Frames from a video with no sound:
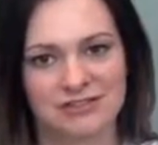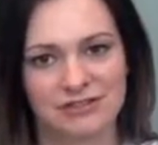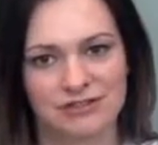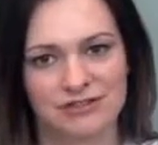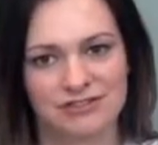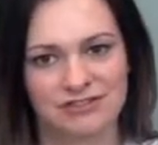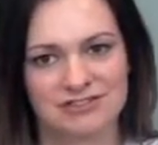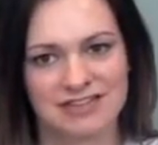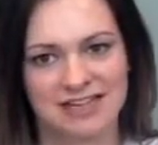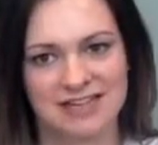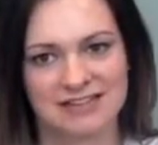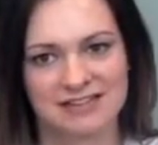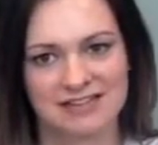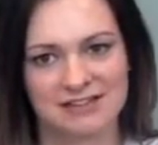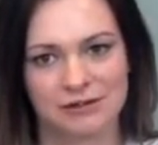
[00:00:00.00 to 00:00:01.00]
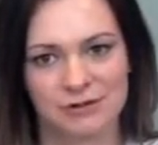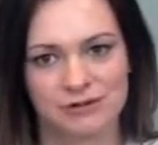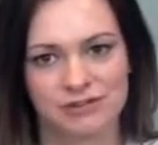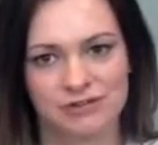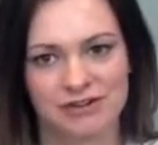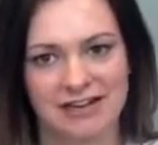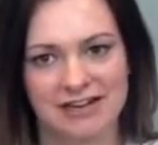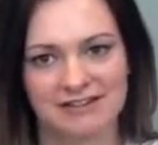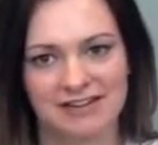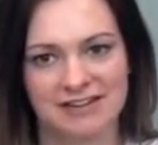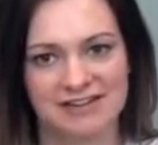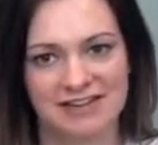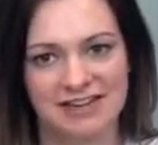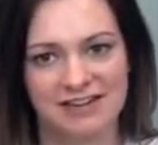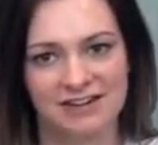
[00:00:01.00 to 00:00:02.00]
So you just kind of, it holds your eye
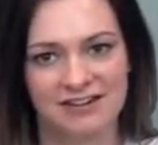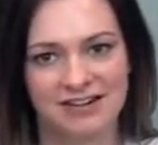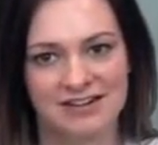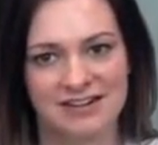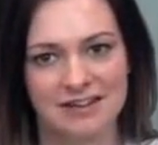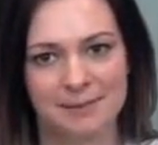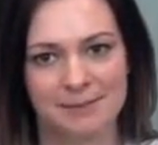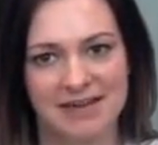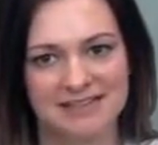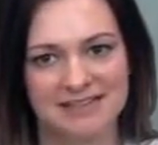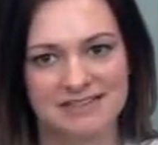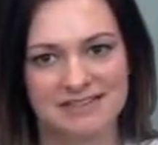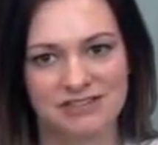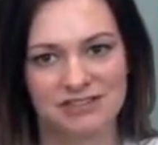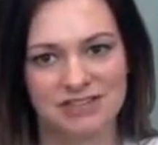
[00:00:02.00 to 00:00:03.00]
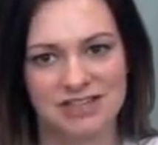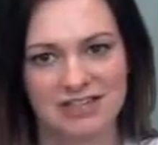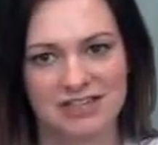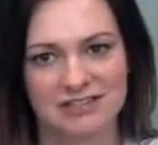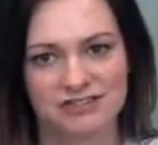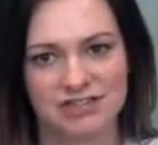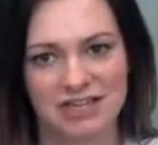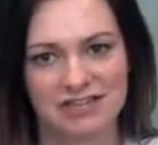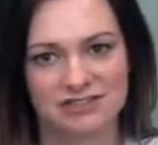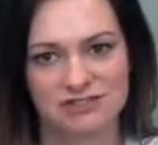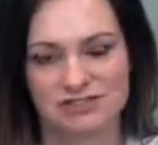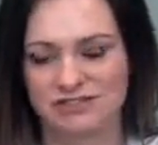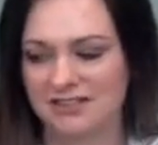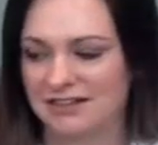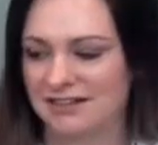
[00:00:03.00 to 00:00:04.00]
right there and then the message
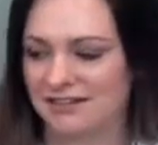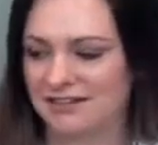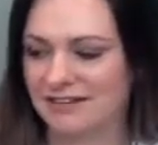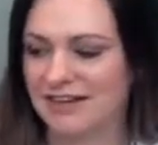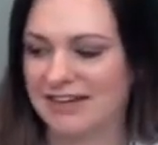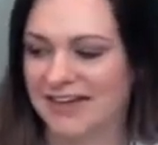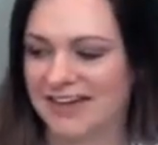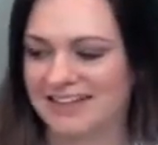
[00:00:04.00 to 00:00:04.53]
changes here.